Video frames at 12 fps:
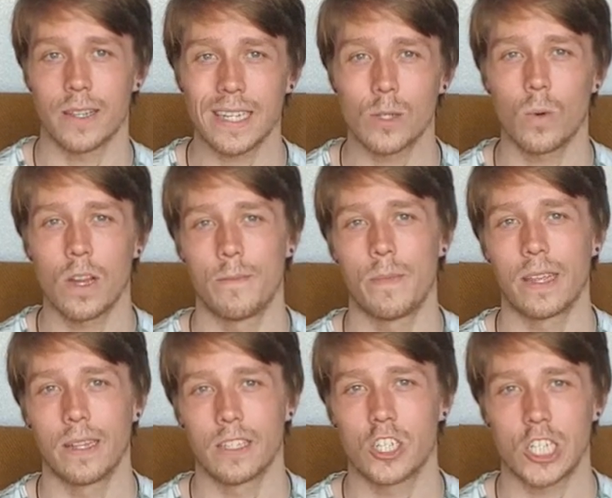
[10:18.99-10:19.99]
And that's why I'm
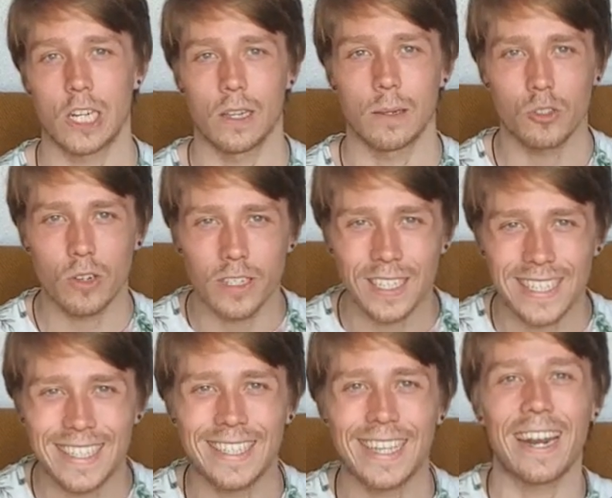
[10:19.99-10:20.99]
making this channel. I'm trying to
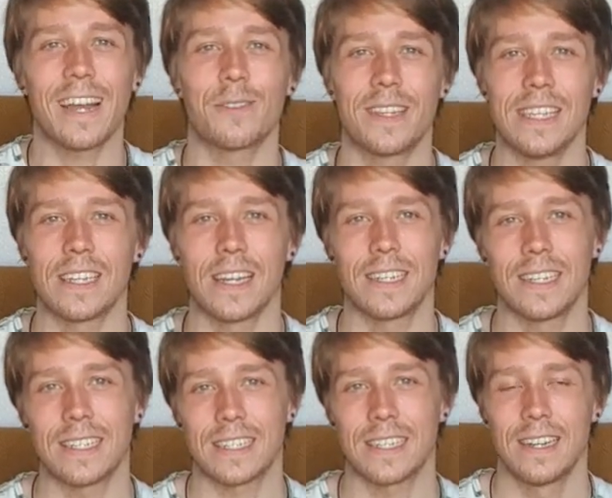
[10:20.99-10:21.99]
get out these
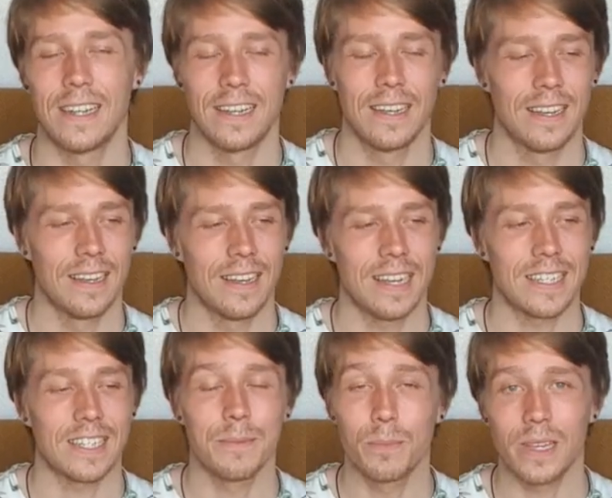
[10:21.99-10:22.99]
ideas,
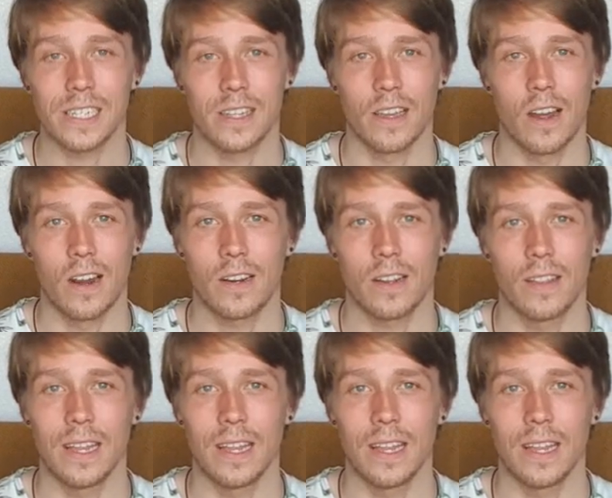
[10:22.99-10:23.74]
as simple as they are.